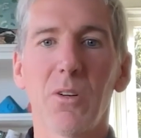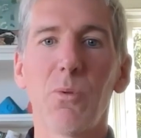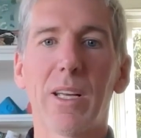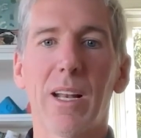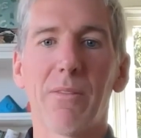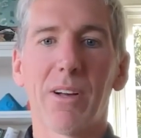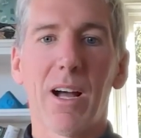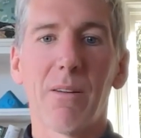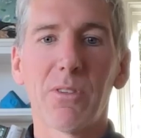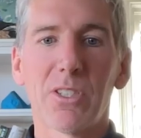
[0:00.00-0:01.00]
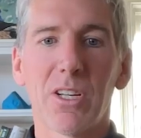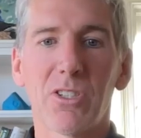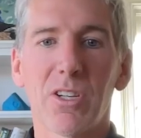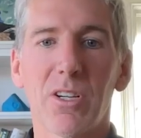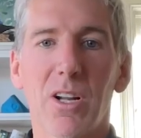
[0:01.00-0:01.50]
We can have a
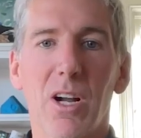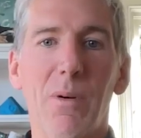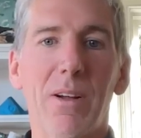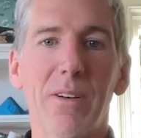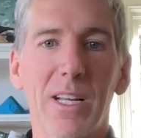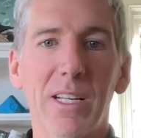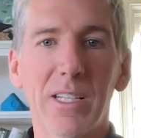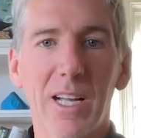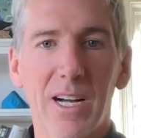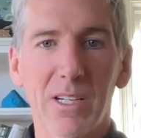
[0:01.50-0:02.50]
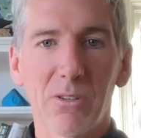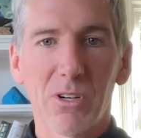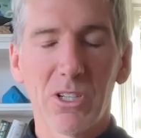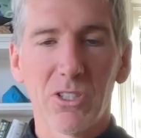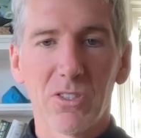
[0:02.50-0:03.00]
conversation around in kind
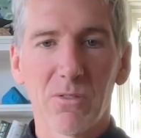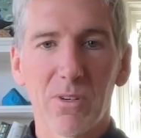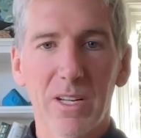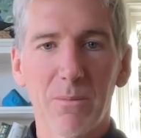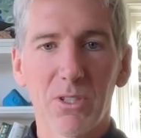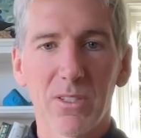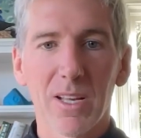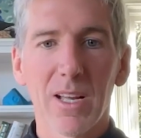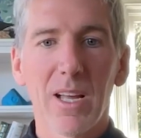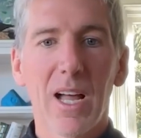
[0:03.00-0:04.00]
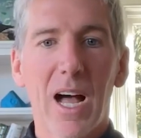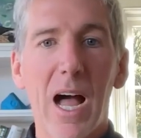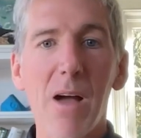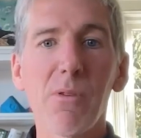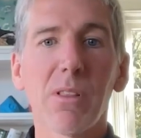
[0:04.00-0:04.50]
creations and redemptions. Mm.
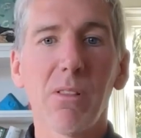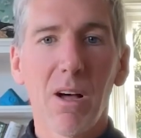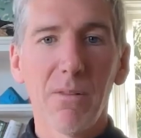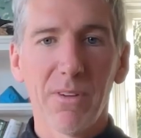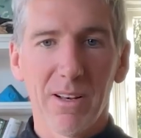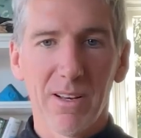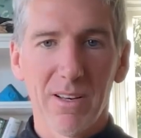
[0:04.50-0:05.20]
I would love it